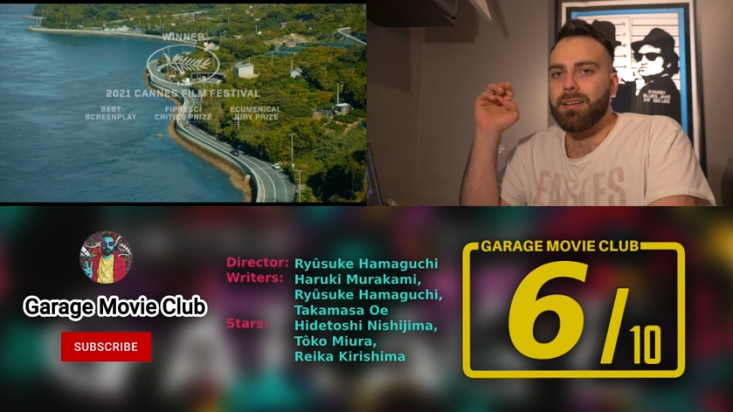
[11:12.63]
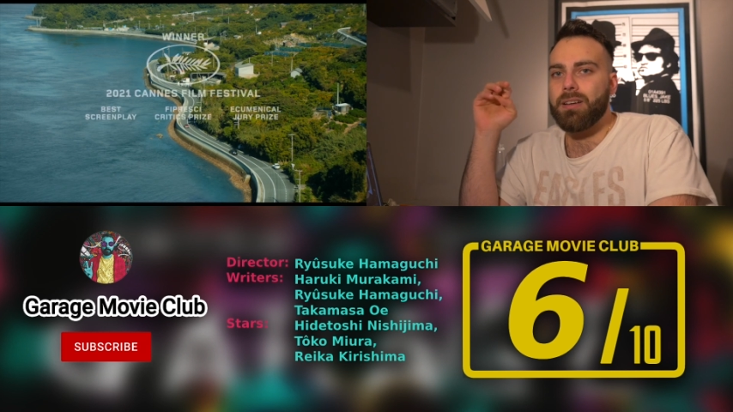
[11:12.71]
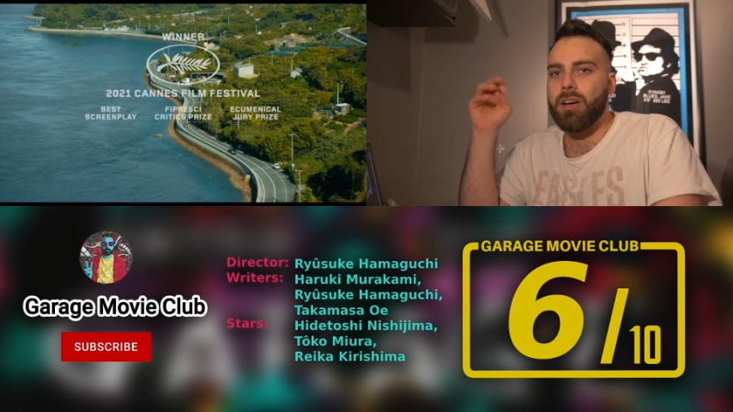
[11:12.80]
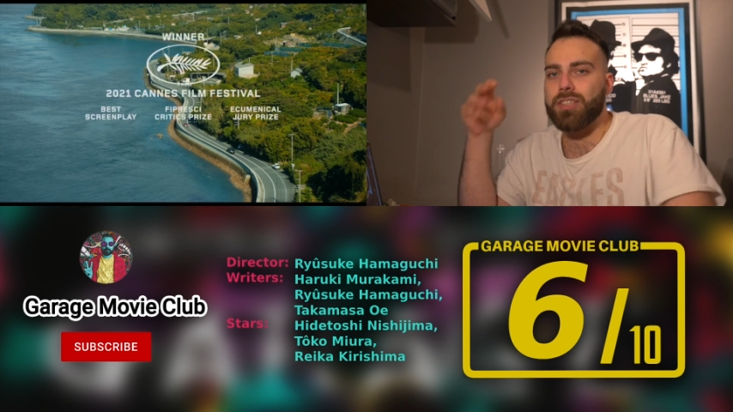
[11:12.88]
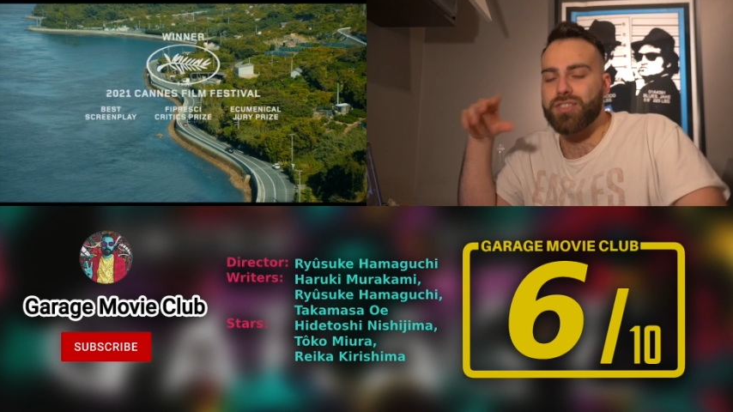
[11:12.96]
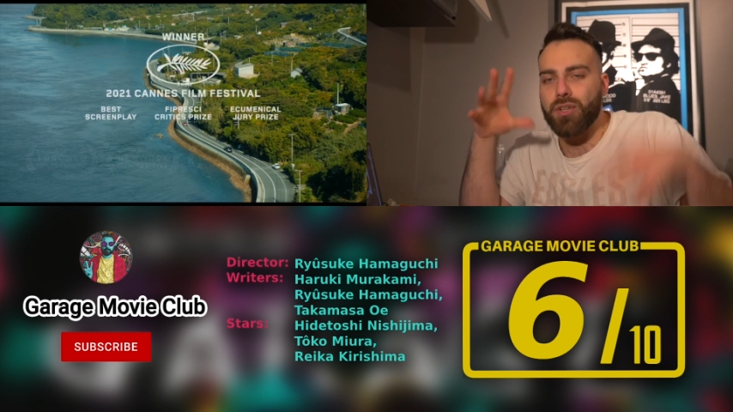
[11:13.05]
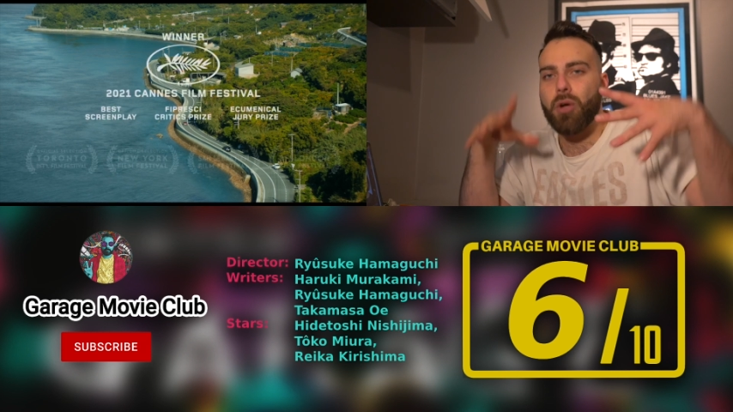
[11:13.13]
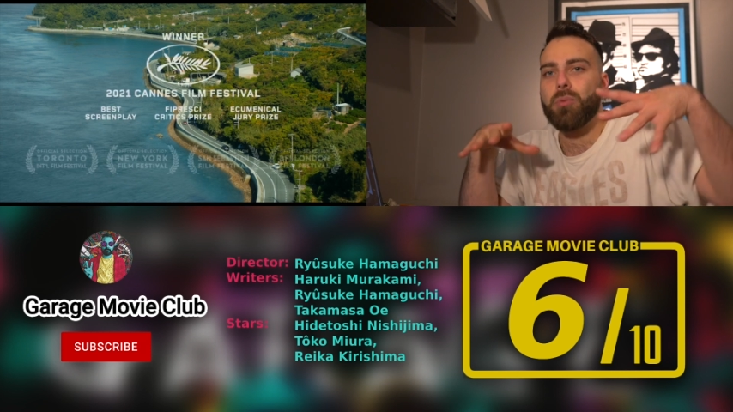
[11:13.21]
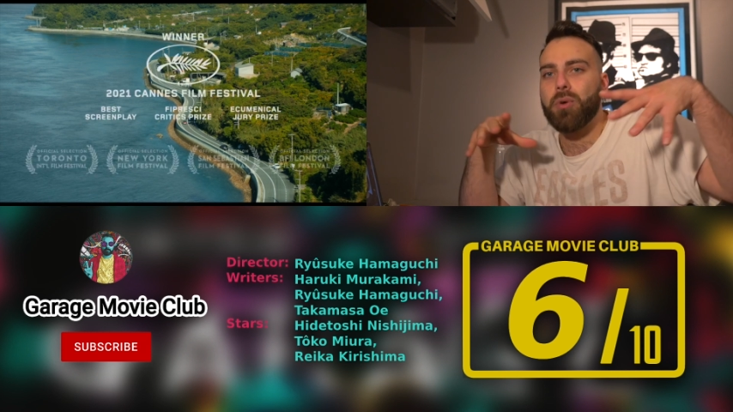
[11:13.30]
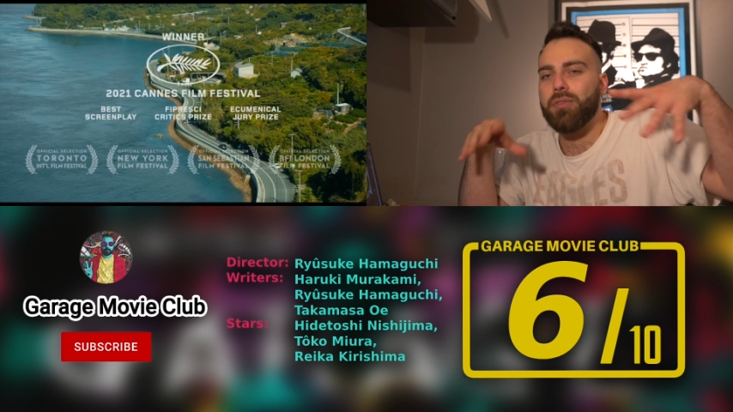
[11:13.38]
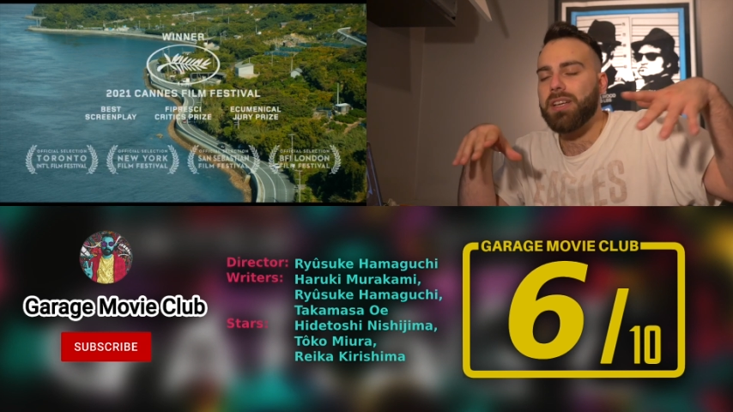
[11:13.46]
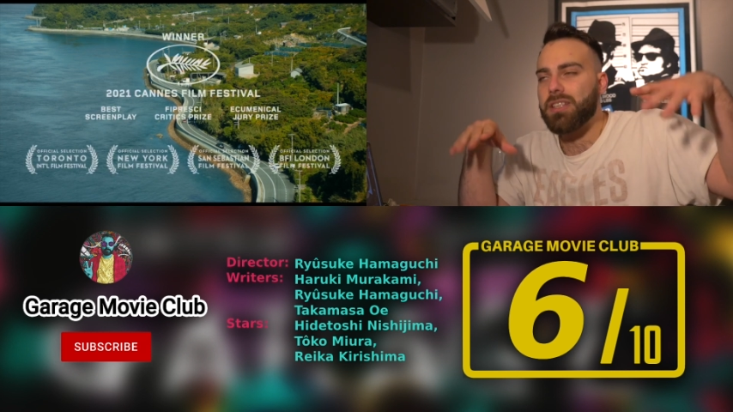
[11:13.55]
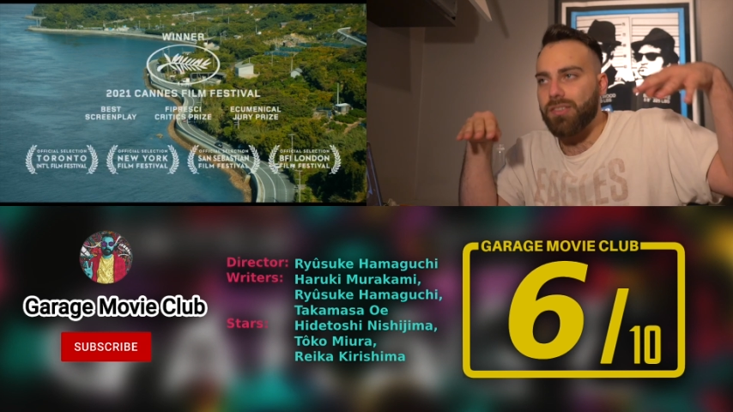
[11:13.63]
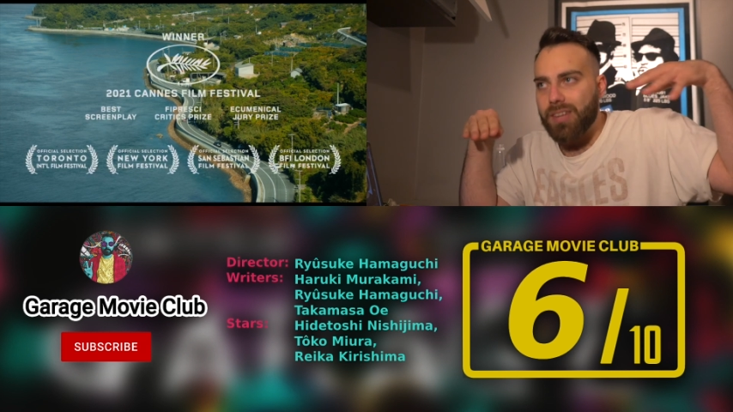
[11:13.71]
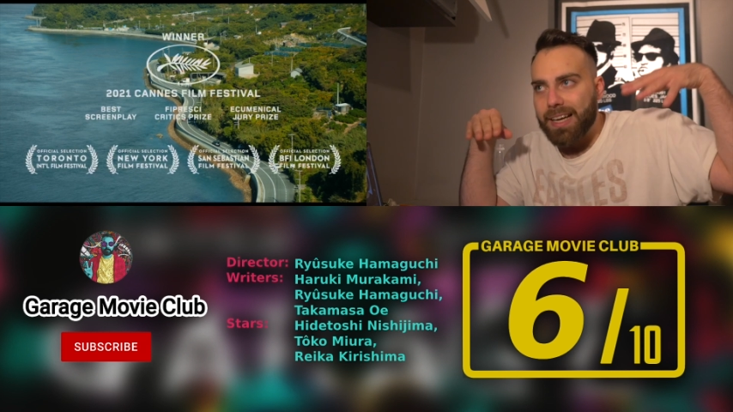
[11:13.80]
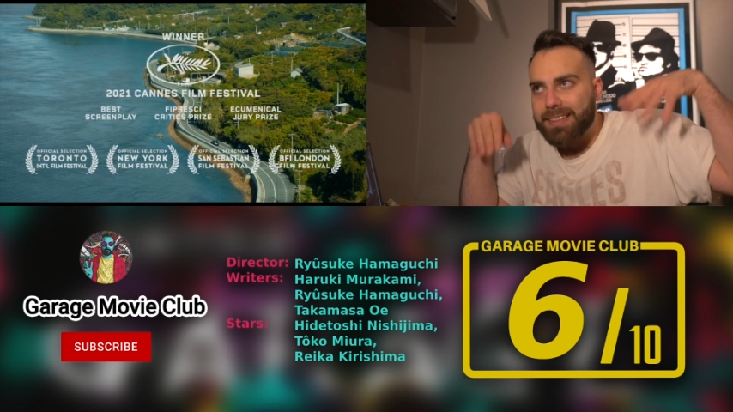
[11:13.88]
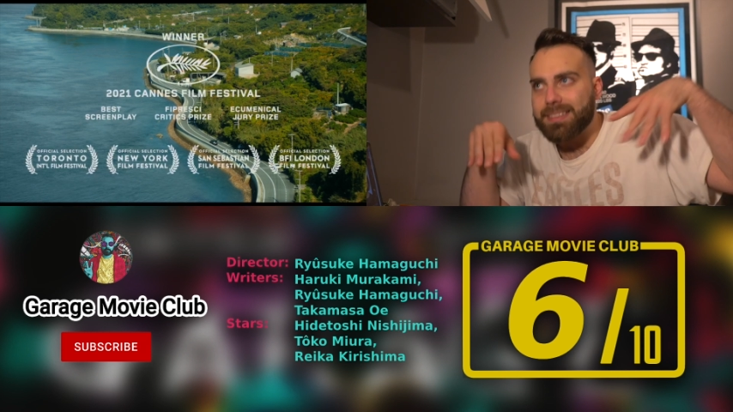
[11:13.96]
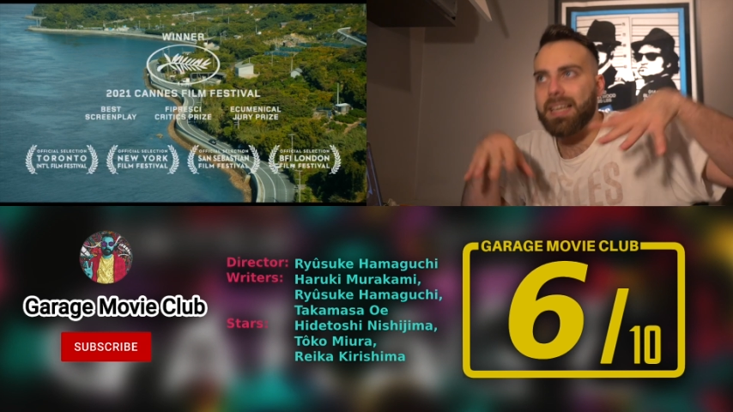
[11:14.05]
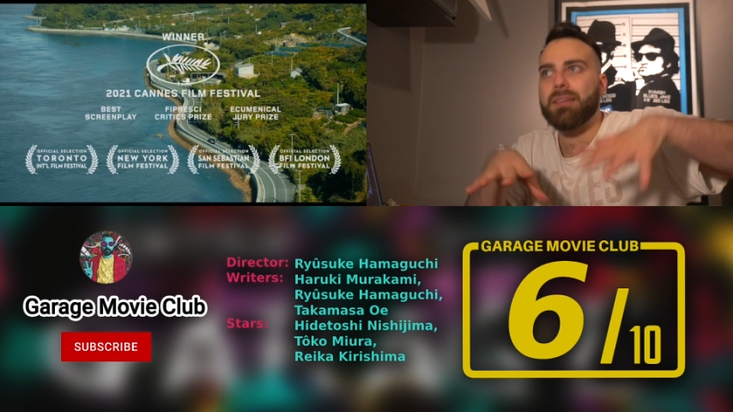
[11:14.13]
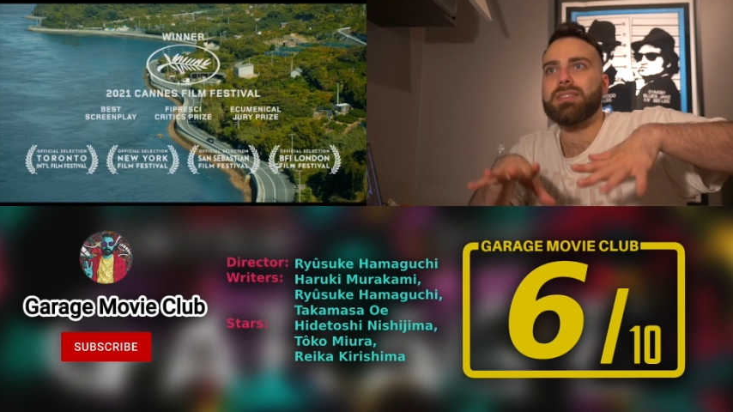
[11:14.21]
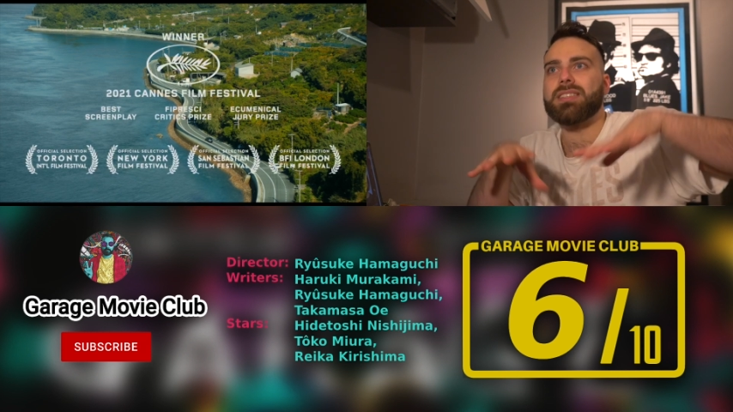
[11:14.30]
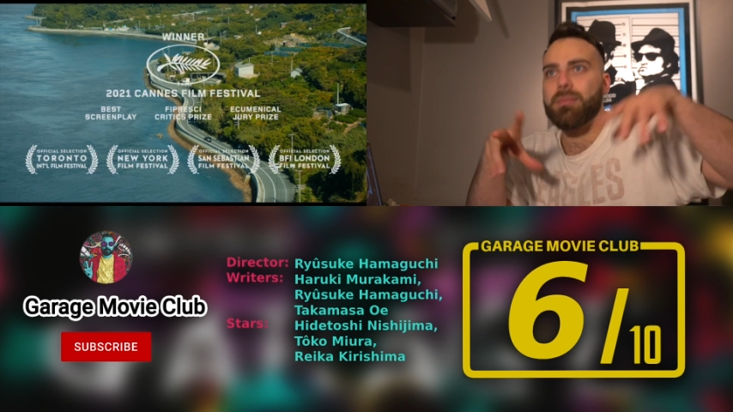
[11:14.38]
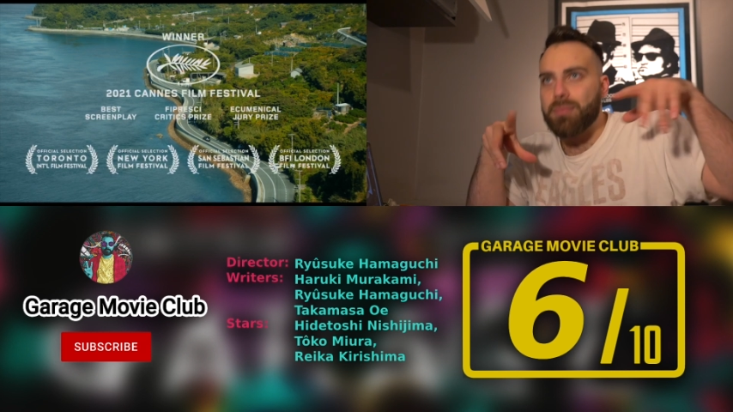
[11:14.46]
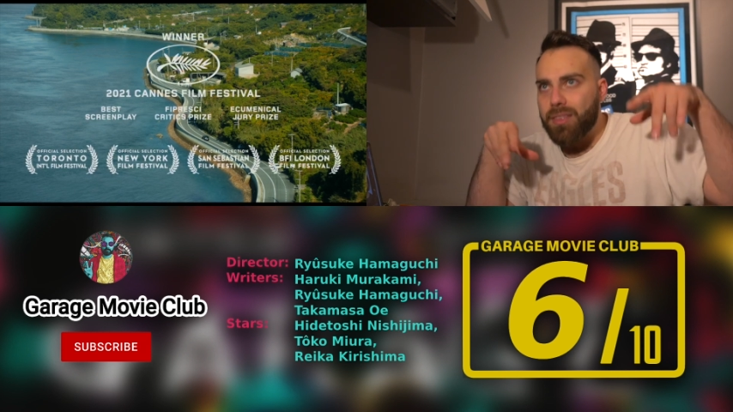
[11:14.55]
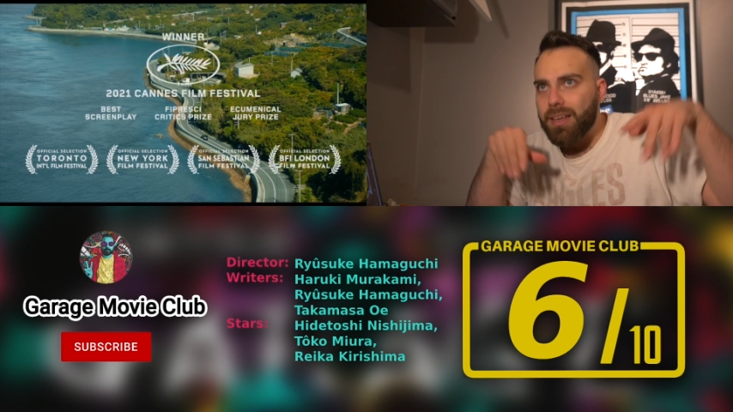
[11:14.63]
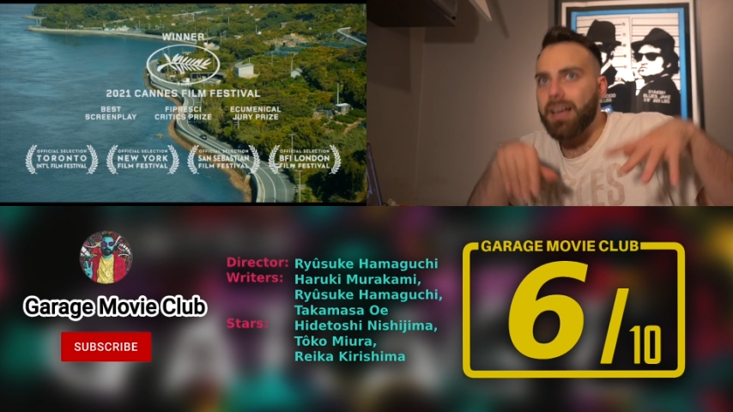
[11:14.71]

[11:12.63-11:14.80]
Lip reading: a slow movie just has to have something